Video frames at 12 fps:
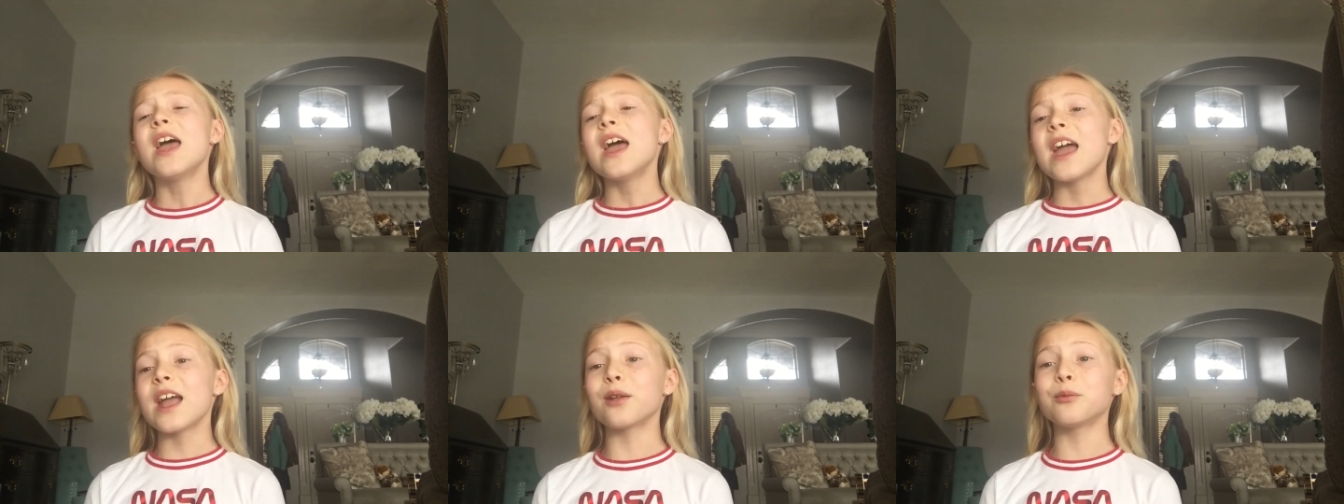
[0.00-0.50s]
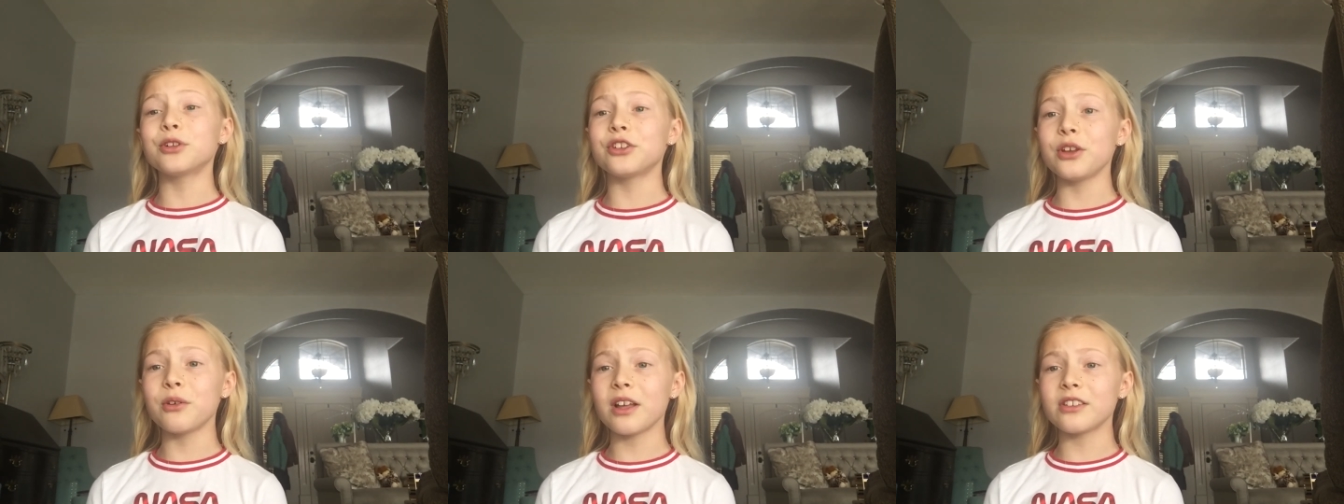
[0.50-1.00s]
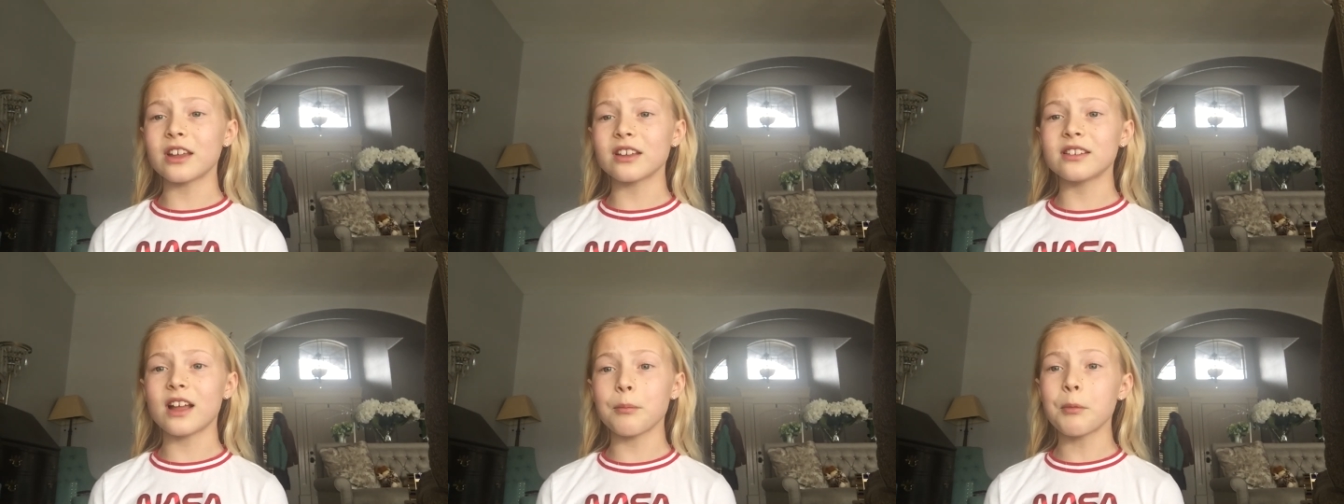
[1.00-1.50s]
And we'll see you guys next
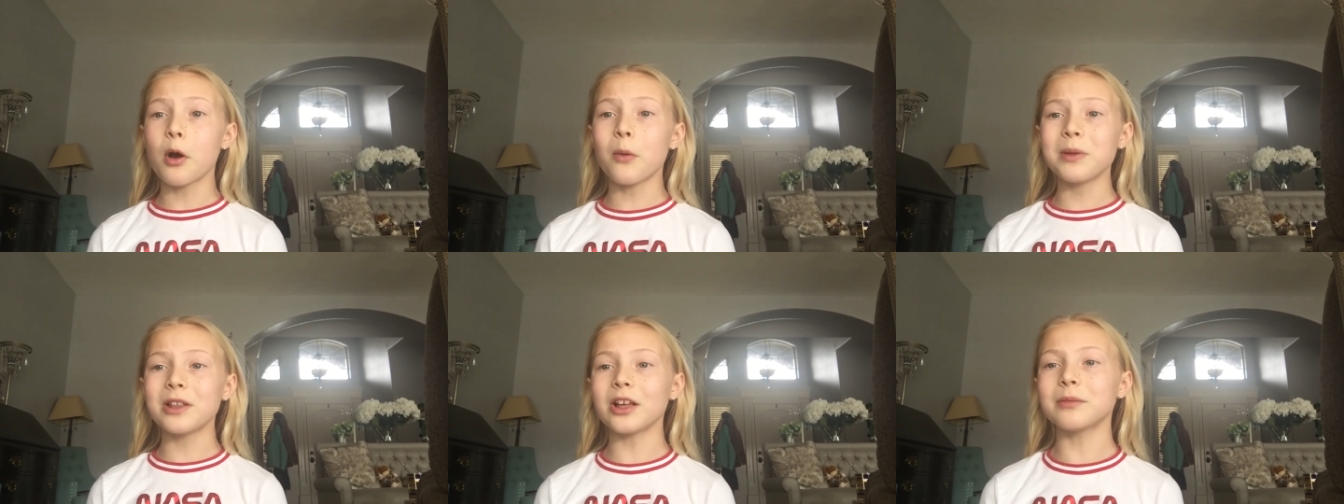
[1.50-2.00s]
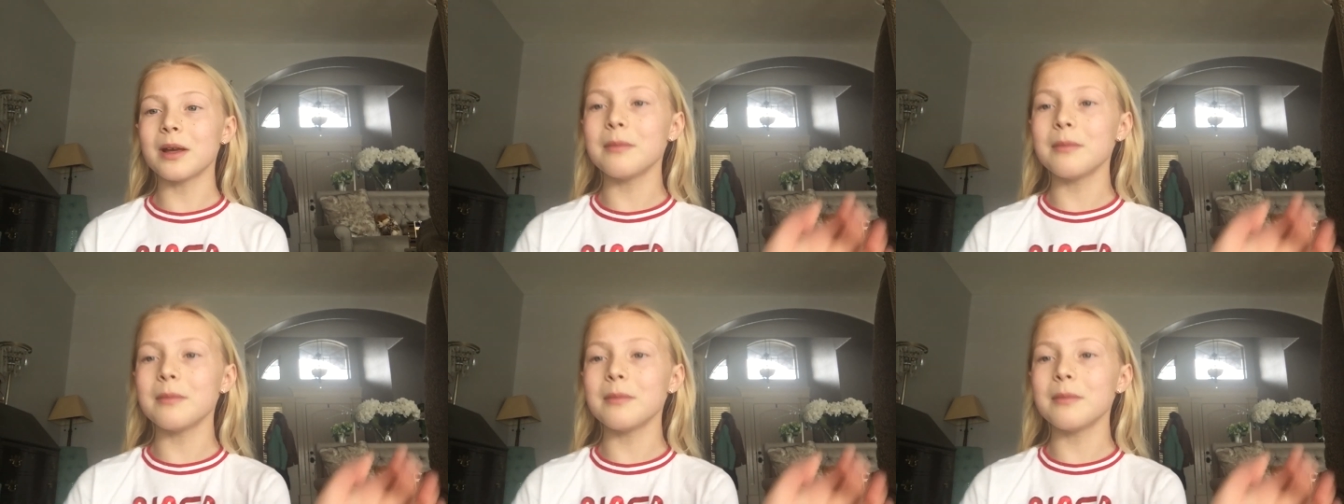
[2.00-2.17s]
time. Hope you liked my